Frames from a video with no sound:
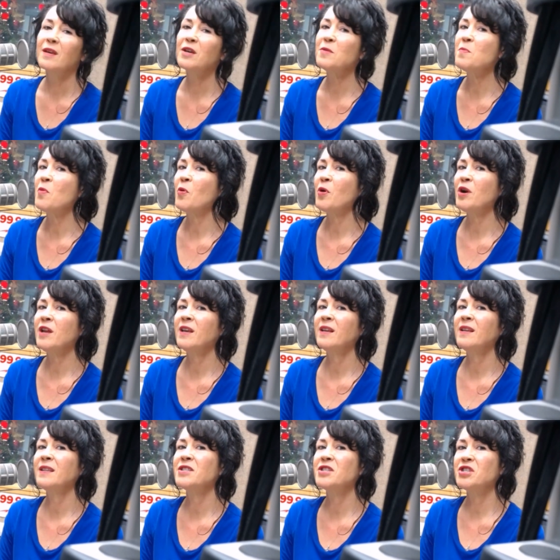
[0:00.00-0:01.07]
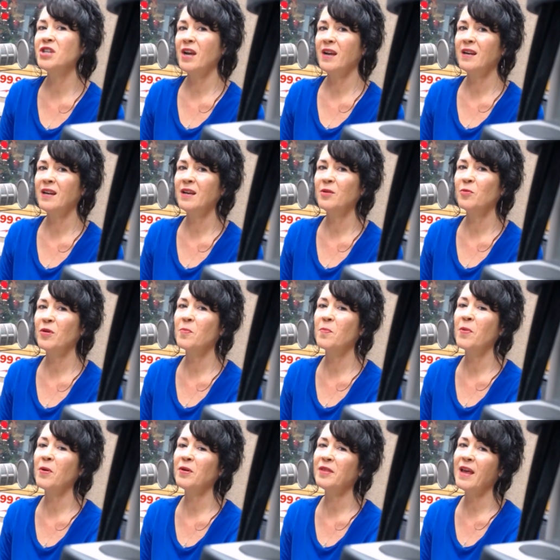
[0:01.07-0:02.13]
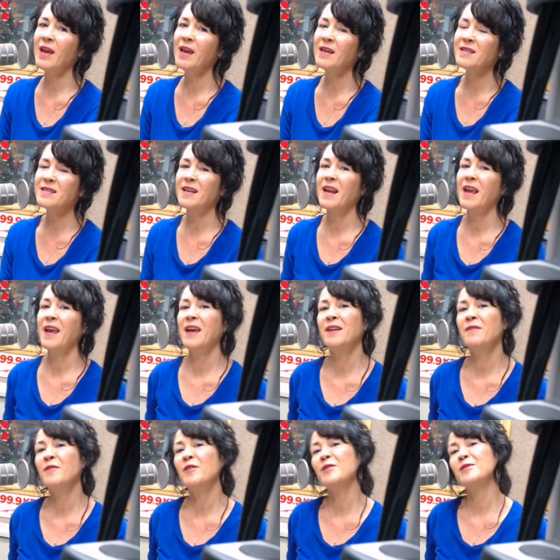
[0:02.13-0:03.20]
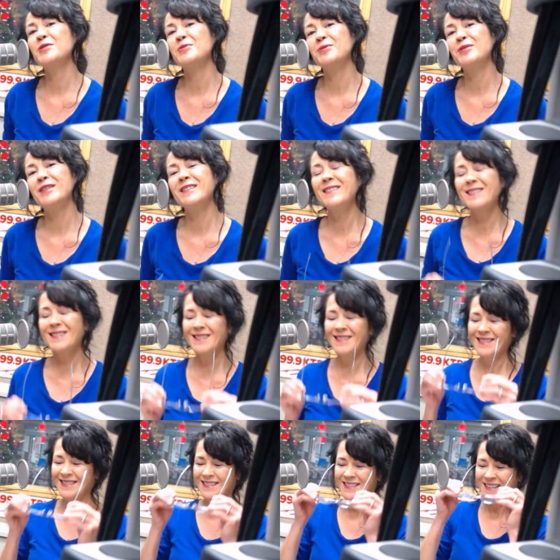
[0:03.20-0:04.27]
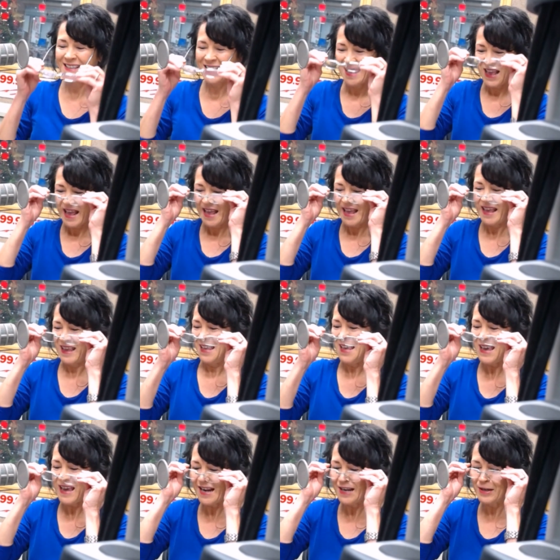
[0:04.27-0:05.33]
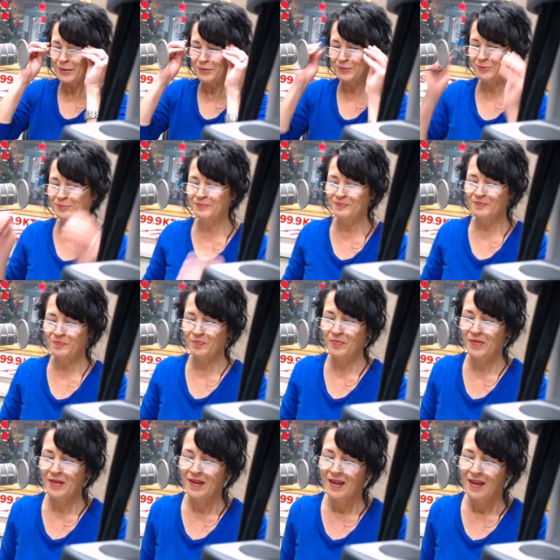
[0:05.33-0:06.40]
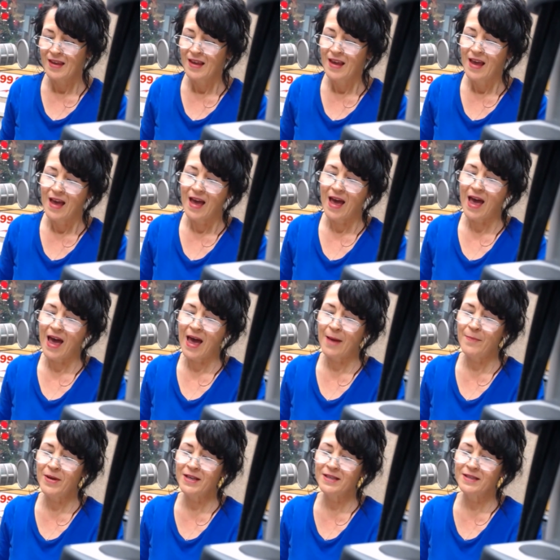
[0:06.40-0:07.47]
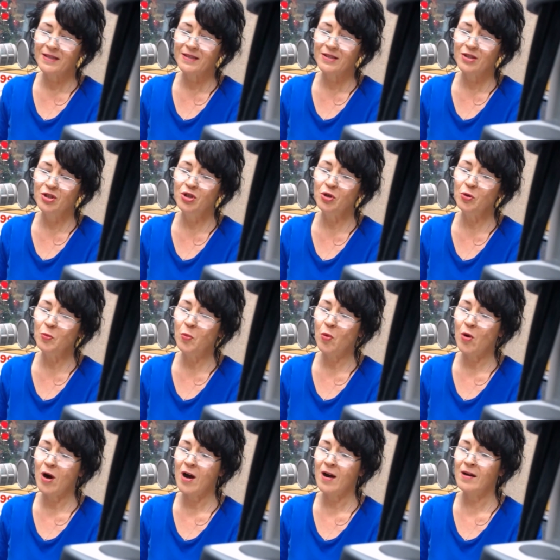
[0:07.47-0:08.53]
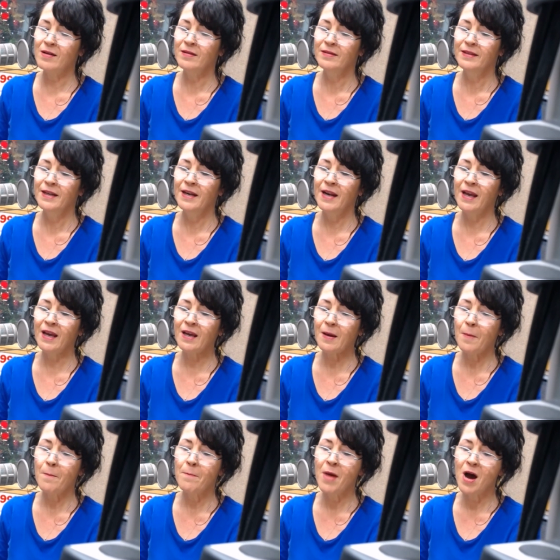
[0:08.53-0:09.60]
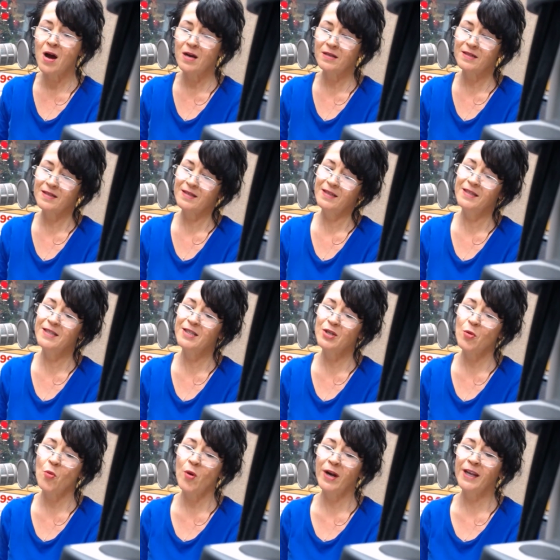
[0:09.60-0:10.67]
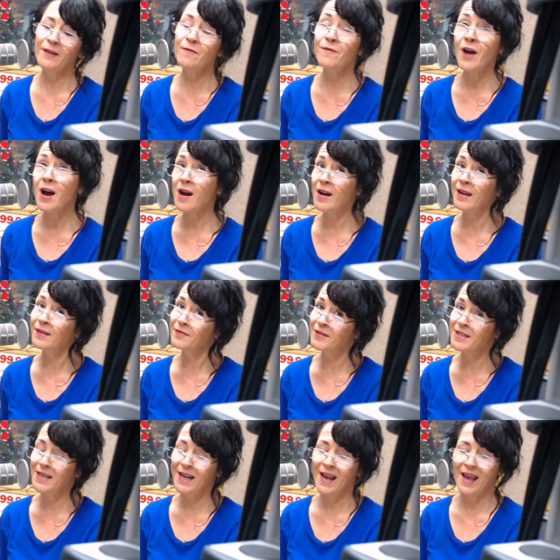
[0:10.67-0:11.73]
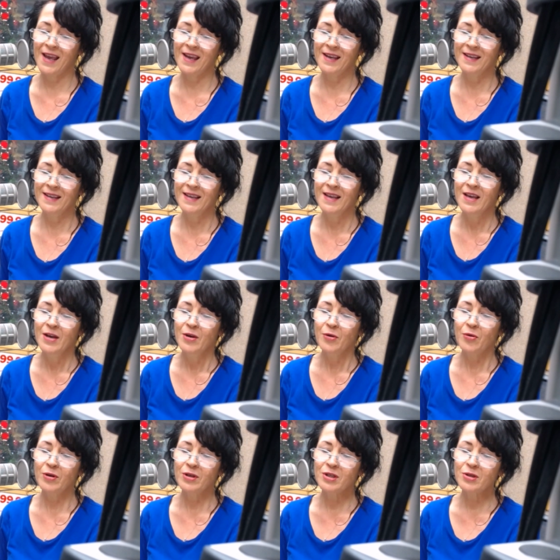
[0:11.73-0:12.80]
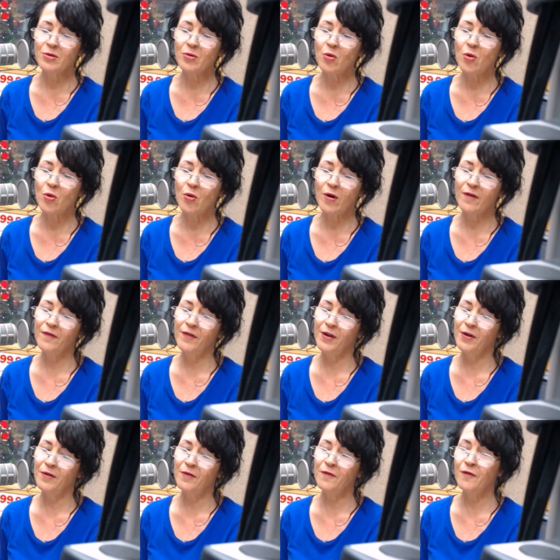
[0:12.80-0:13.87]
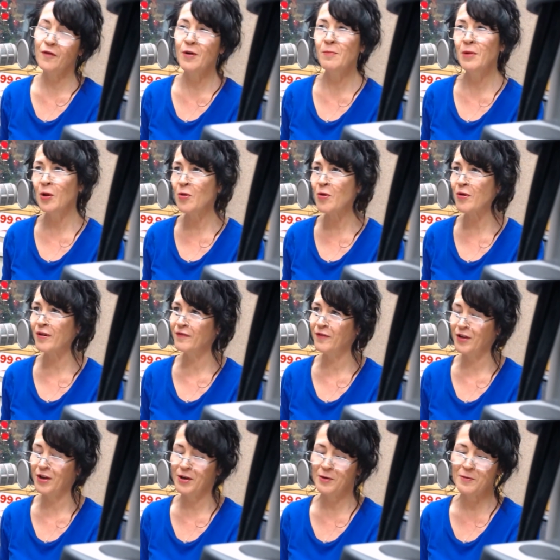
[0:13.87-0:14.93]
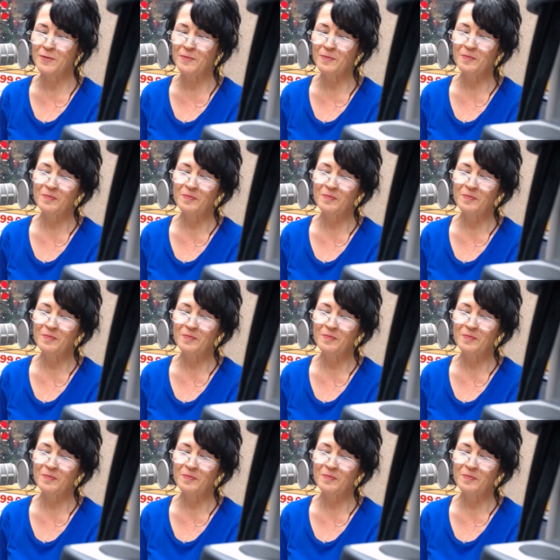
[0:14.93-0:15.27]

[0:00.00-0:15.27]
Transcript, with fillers: Good morning. It's Janet with birthdays and anniversaries. Hello, Janet. Hello. Abbott Dubois, Nick Montz, he's 25 today. Crystal Corville from Loreauville.